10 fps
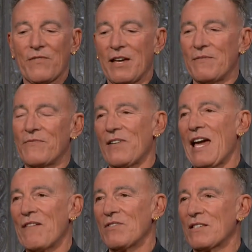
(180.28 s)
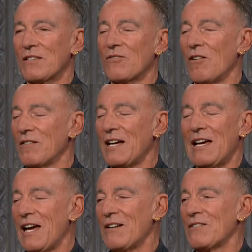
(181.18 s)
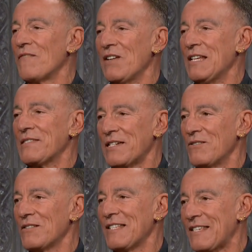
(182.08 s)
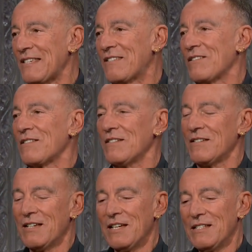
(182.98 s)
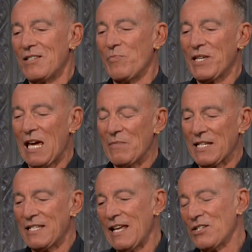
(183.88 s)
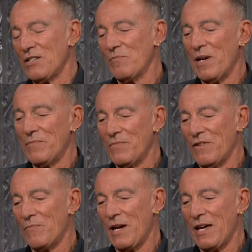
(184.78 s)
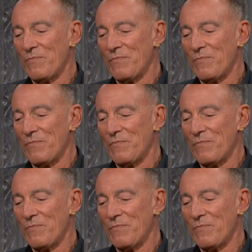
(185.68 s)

I if I have this guitar, I, I don't have anything on. This is just a this became an extension of my of my